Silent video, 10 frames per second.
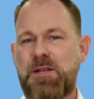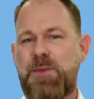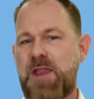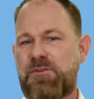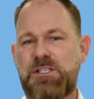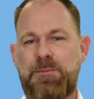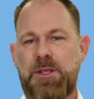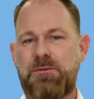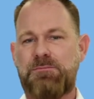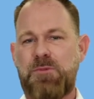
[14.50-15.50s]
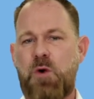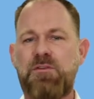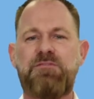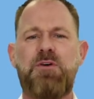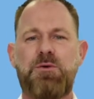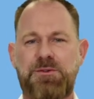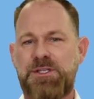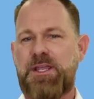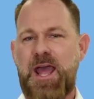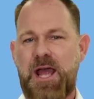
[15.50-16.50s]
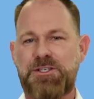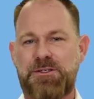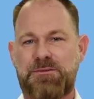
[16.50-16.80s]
pay for something over the phone using cash.